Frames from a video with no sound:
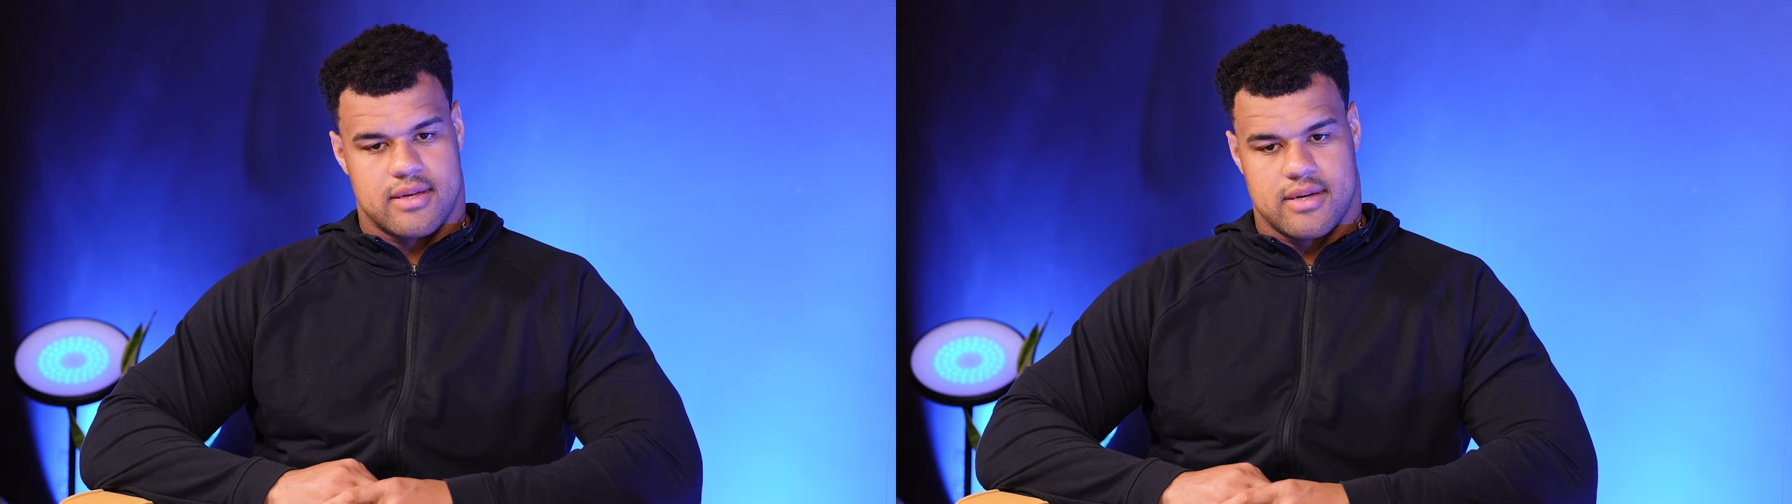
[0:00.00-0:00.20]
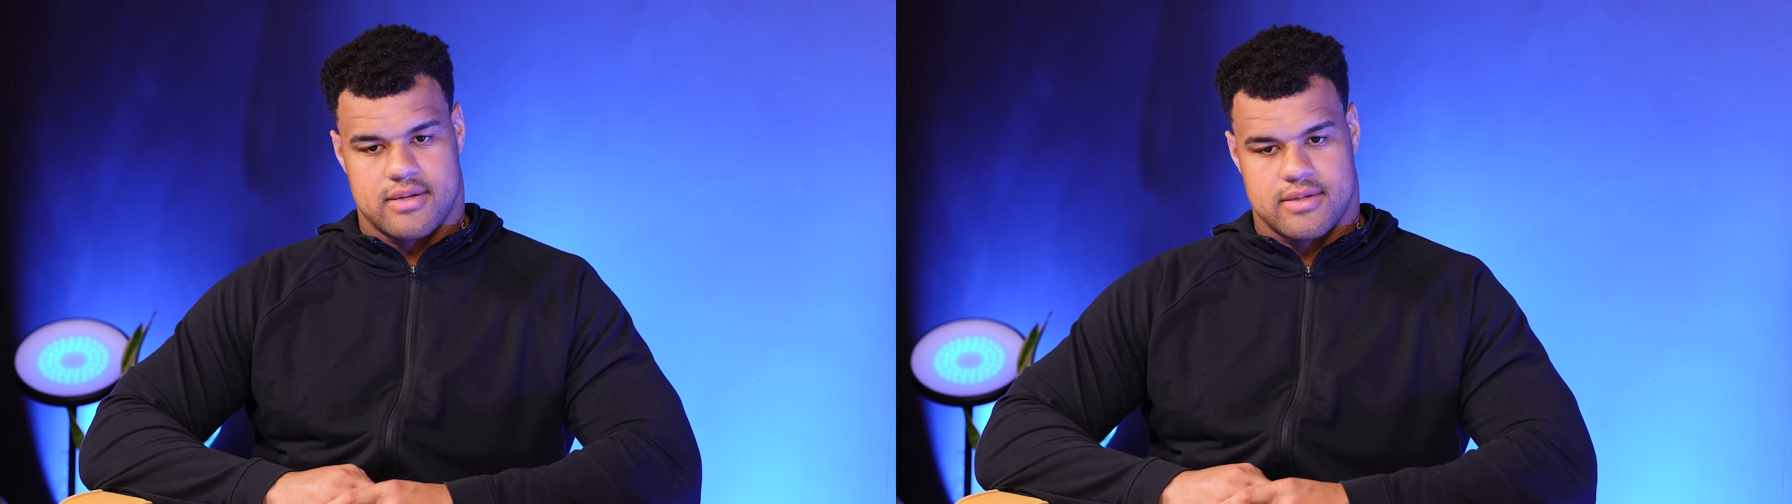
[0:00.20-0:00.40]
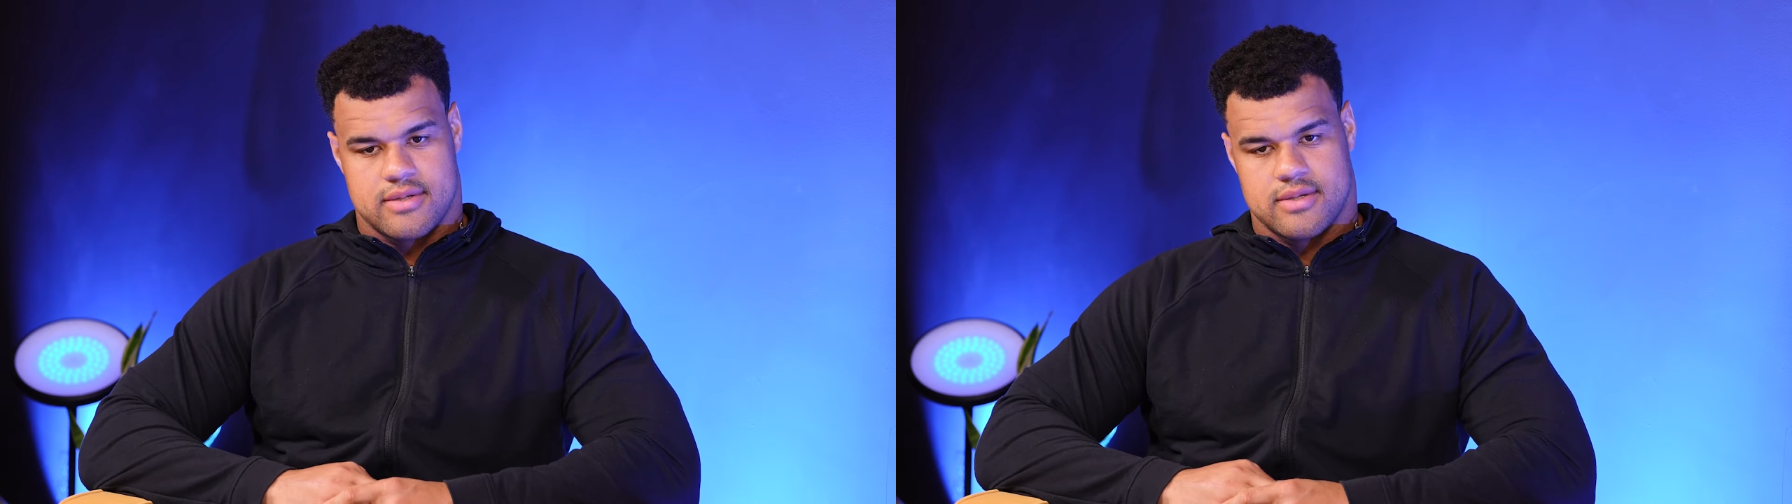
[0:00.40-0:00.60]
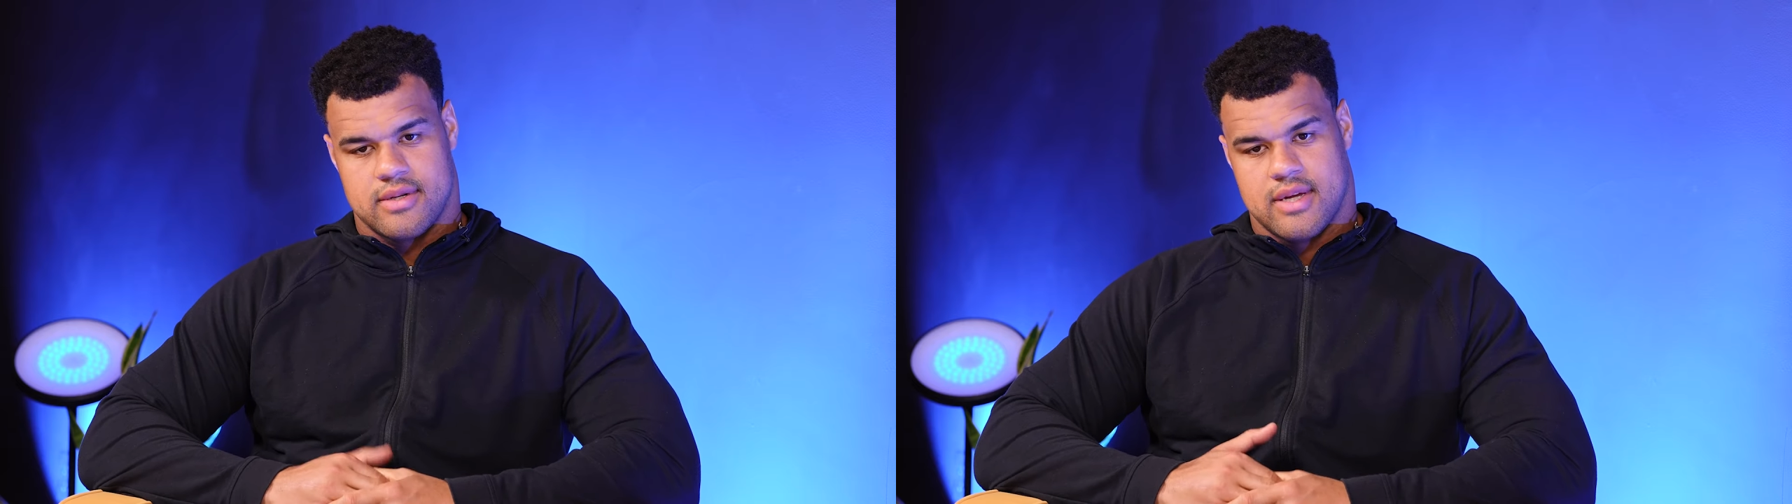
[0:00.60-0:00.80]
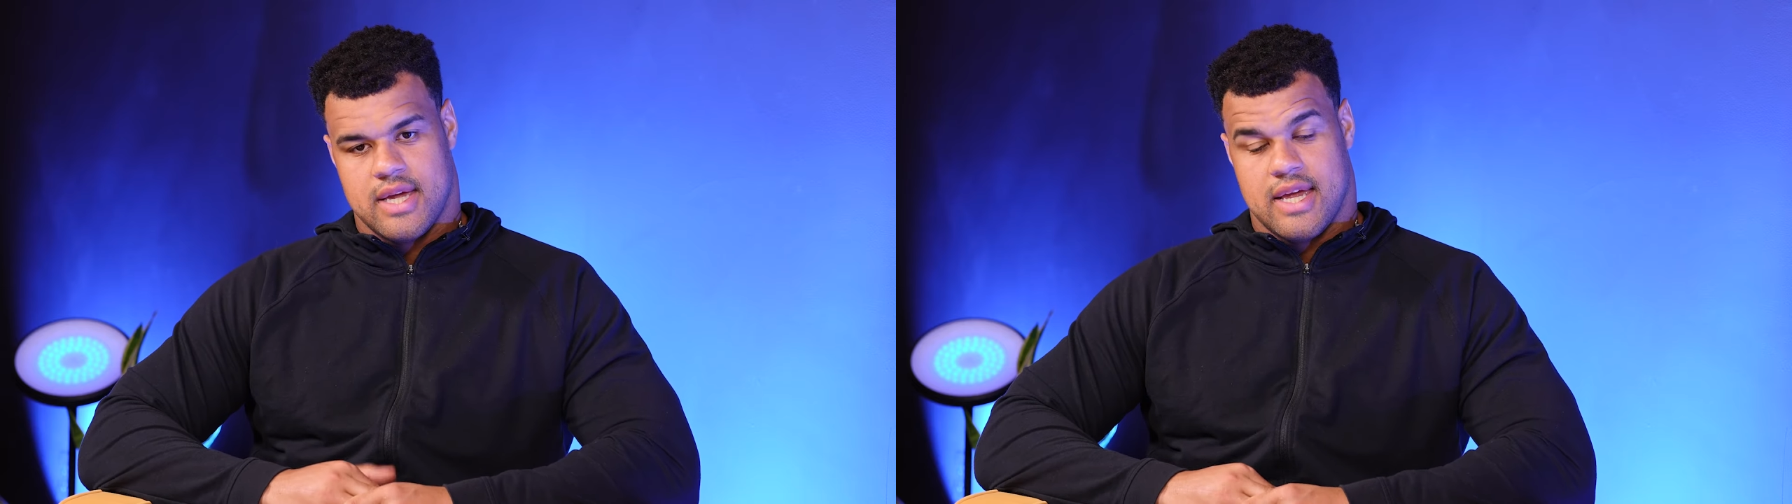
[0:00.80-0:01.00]
because
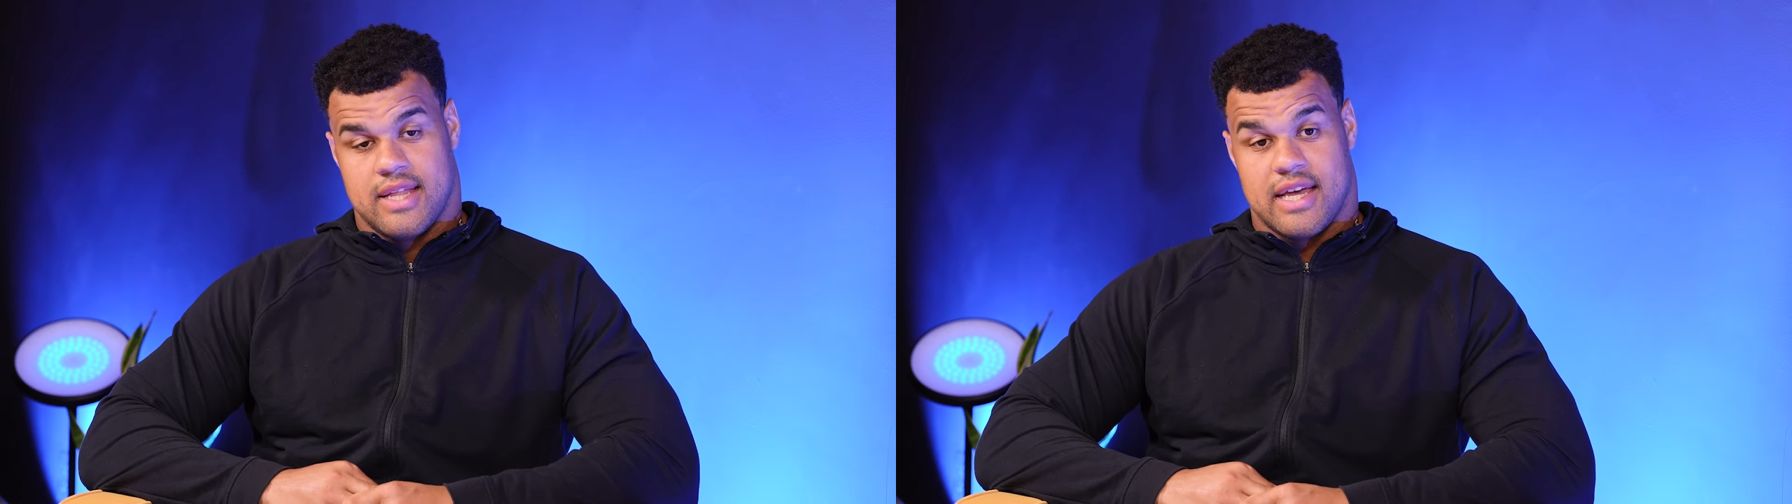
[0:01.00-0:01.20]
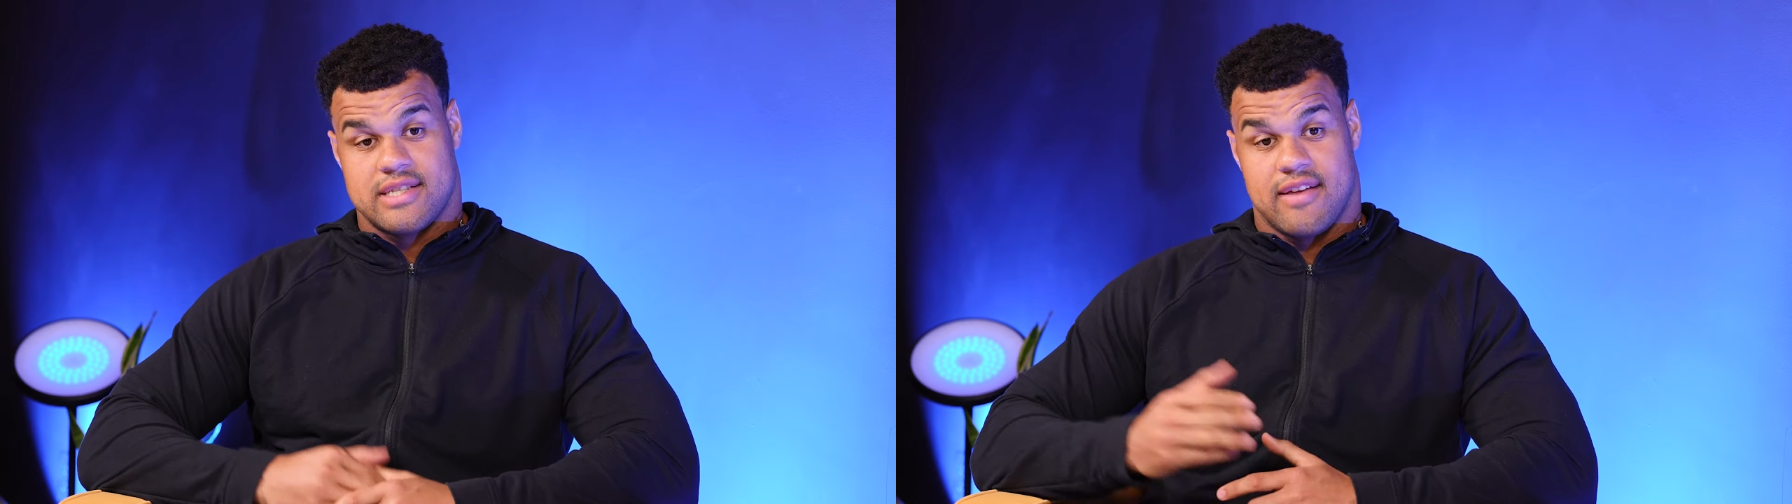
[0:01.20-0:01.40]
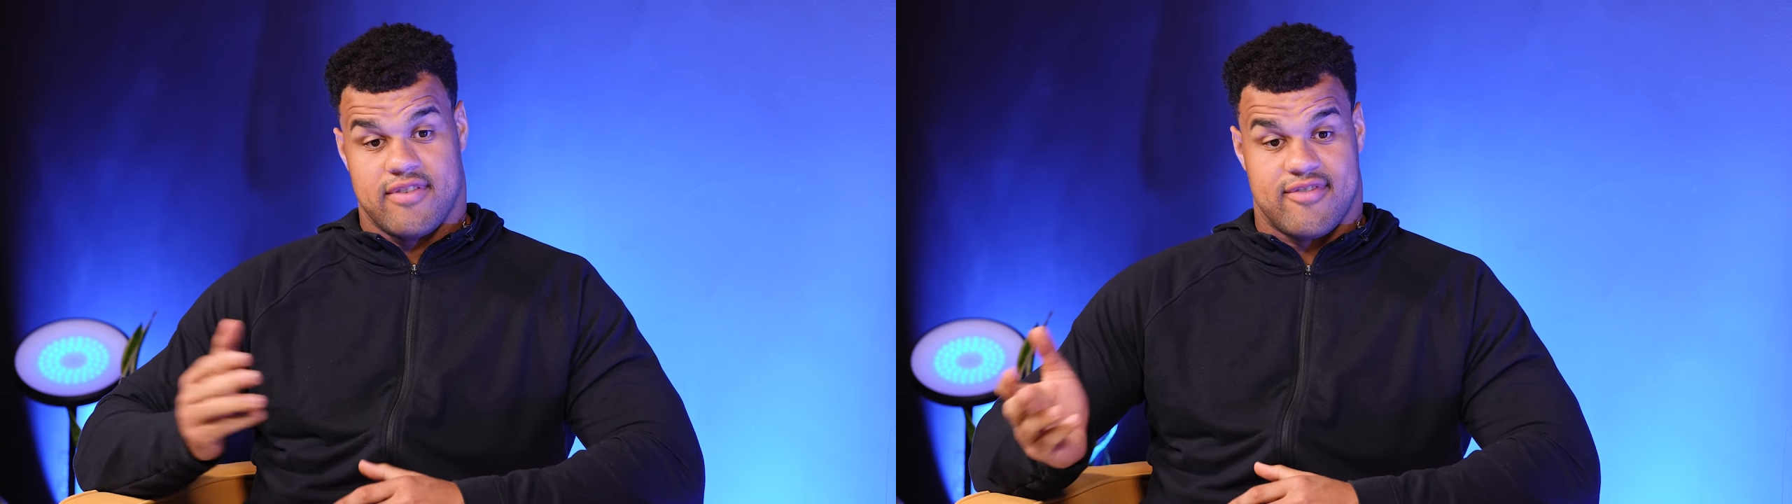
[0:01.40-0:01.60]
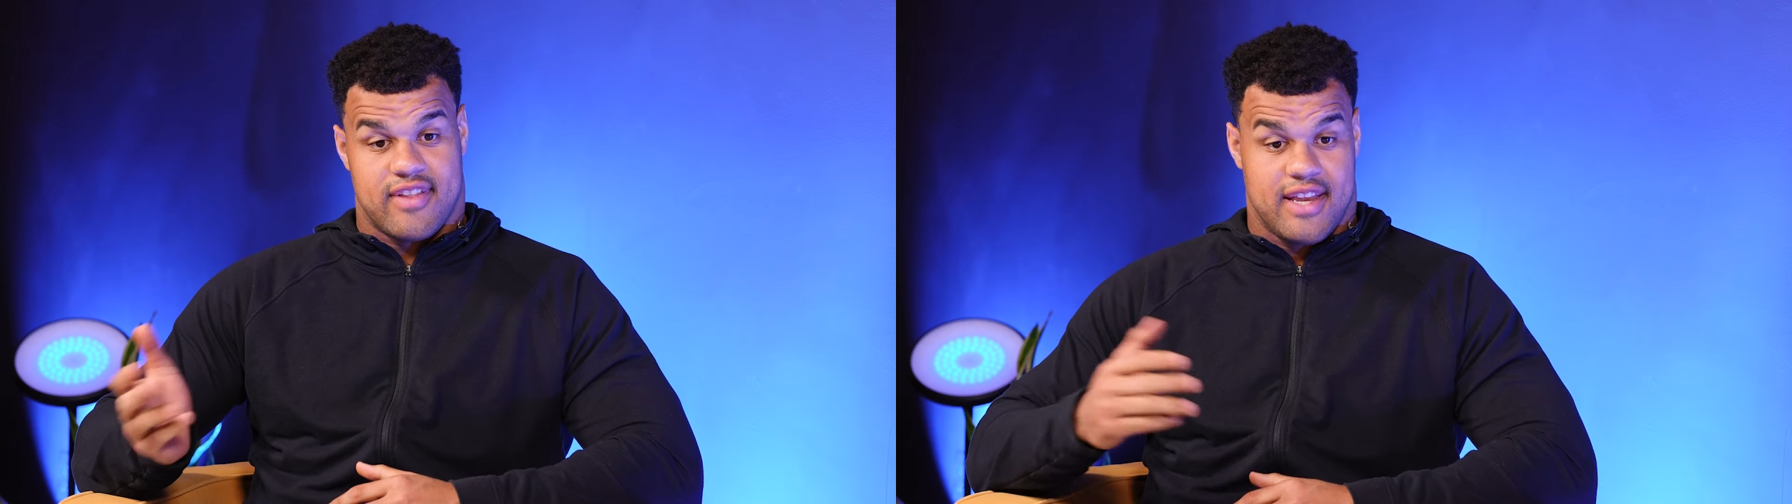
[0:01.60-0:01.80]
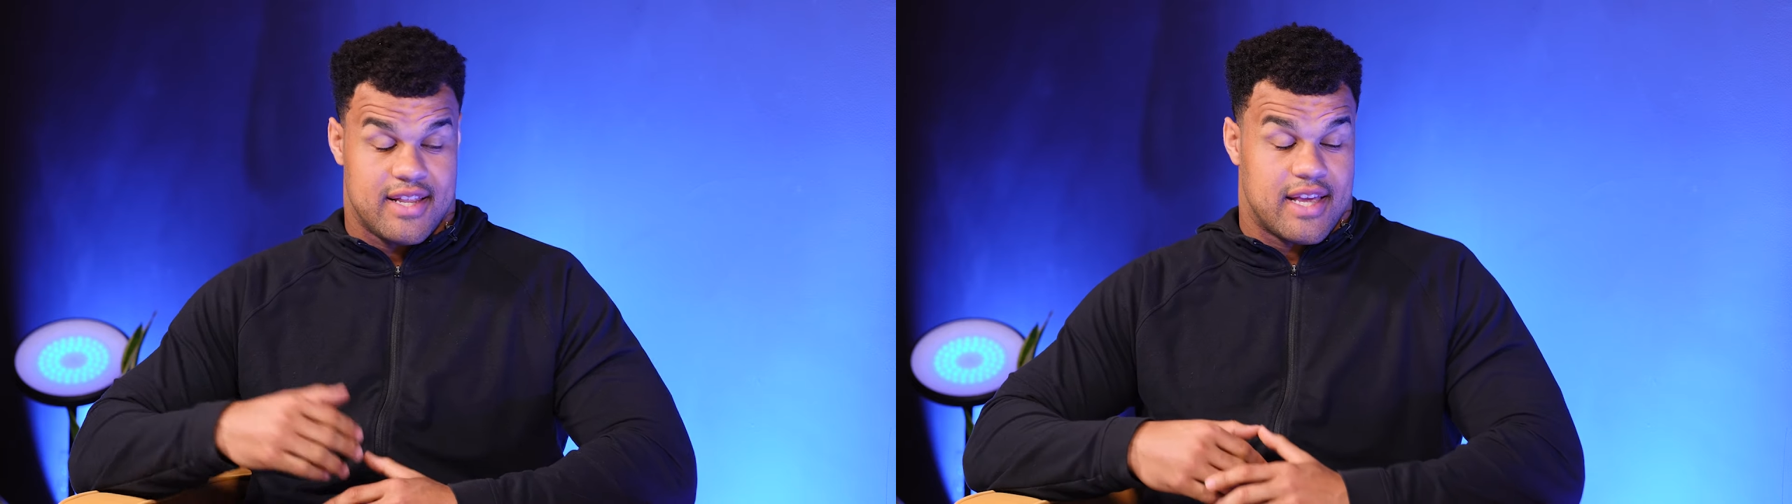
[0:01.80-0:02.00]
that stuff is fleeting.